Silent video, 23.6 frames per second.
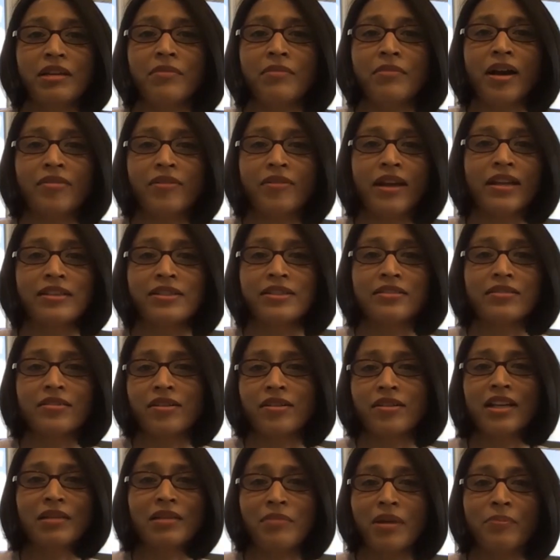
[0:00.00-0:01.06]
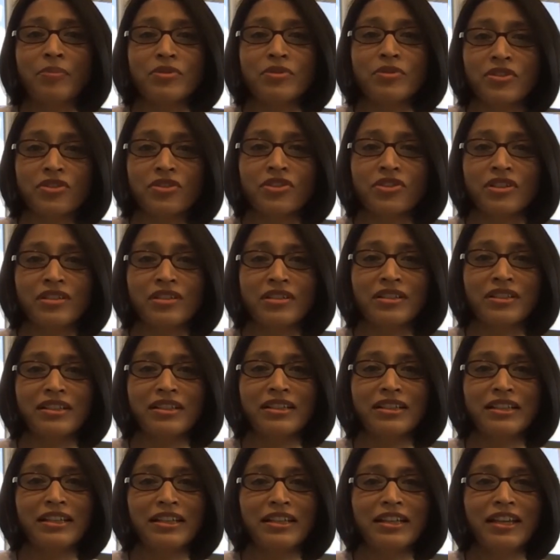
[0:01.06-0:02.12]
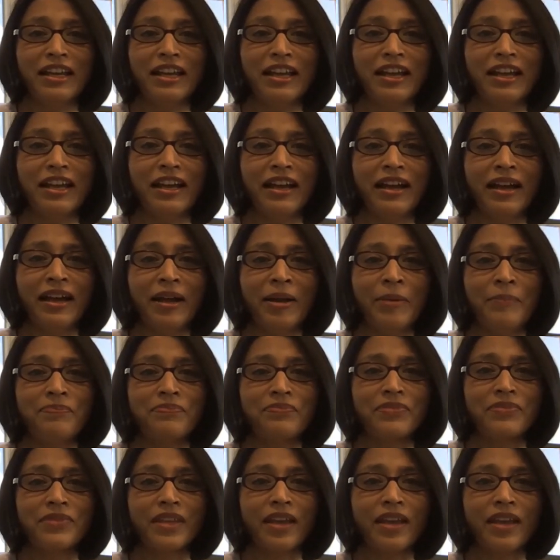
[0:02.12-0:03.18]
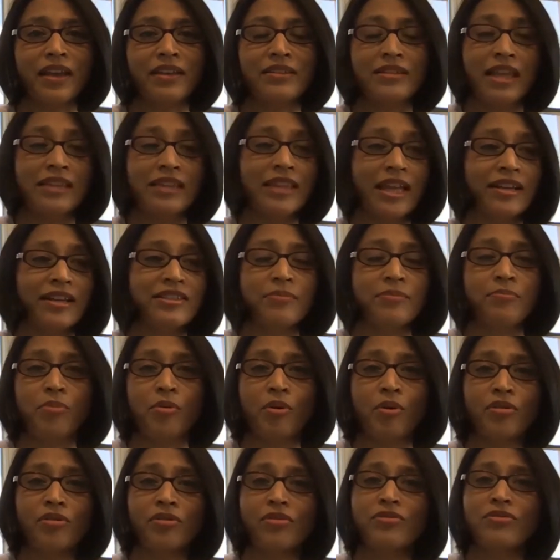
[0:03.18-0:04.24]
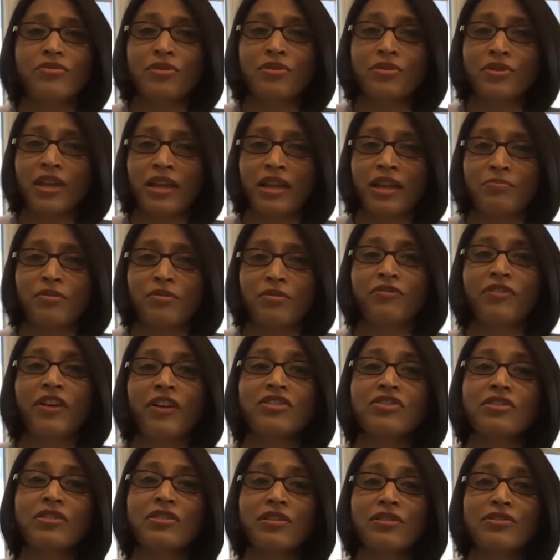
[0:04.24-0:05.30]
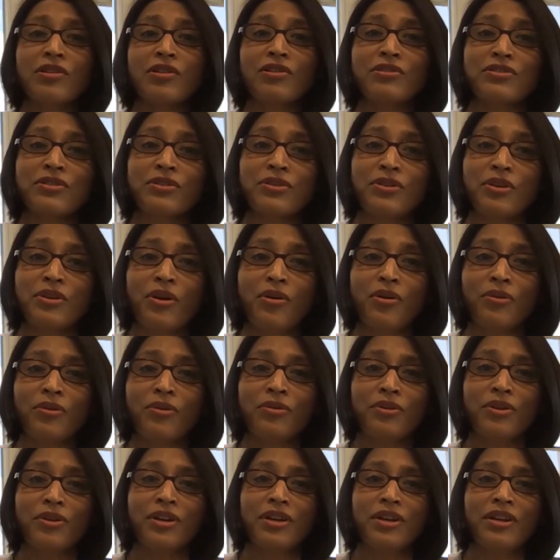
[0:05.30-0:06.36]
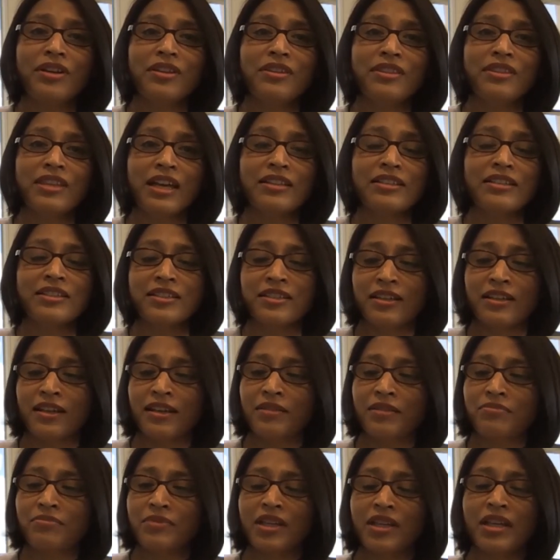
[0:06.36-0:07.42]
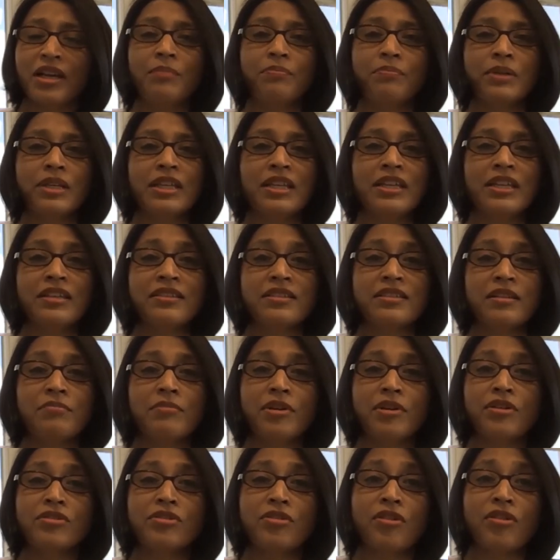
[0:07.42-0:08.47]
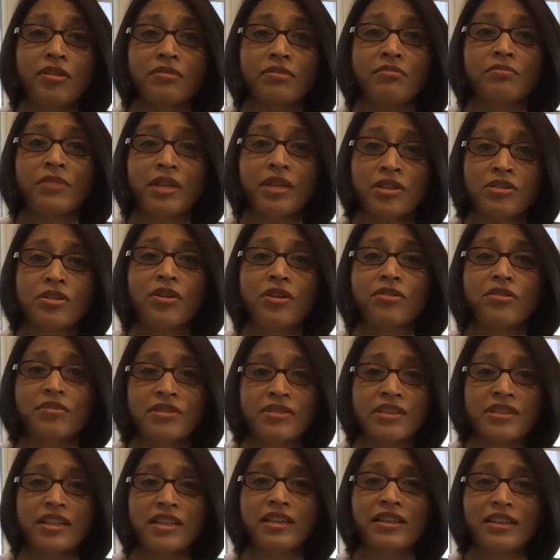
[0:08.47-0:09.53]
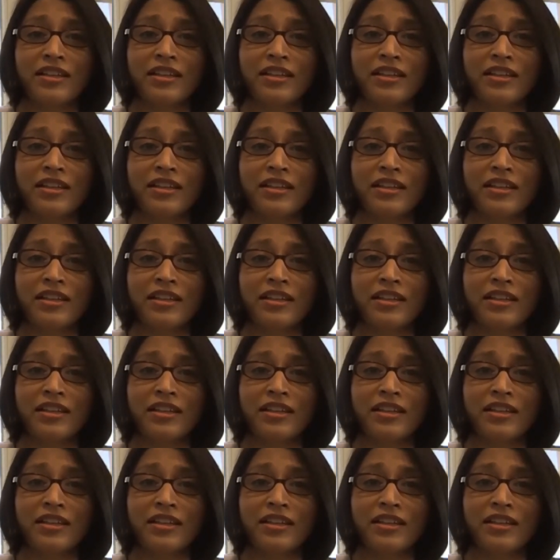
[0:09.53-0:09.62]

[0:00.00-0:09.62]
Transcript: my right, earning my position. and, and that is important so that professionals also know that uh, the company is a meritocracy